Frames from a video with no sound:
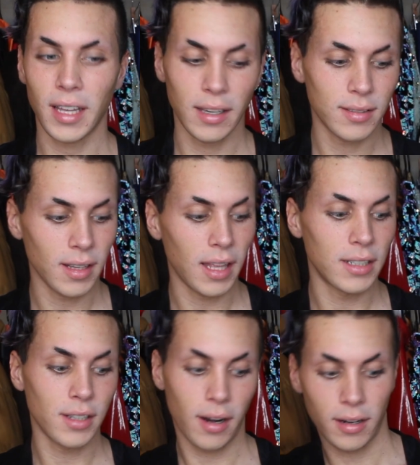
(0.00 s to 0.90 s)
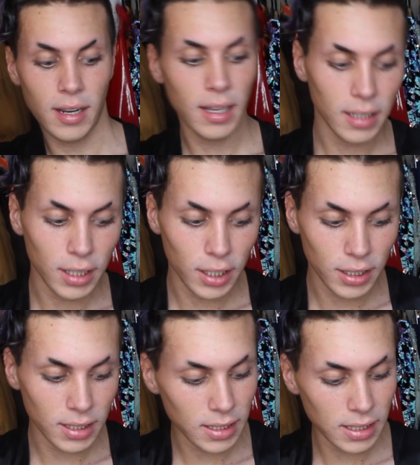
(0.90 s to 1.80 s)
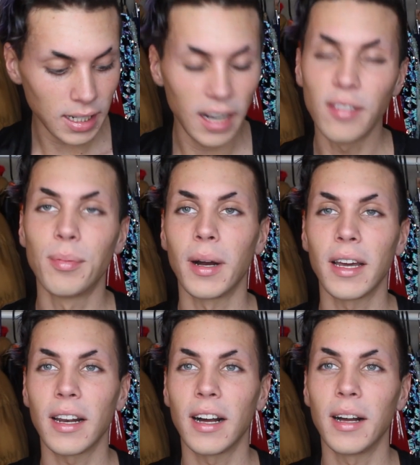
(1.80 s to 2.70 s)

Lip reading: like I used a lot of dark colors and stuff, but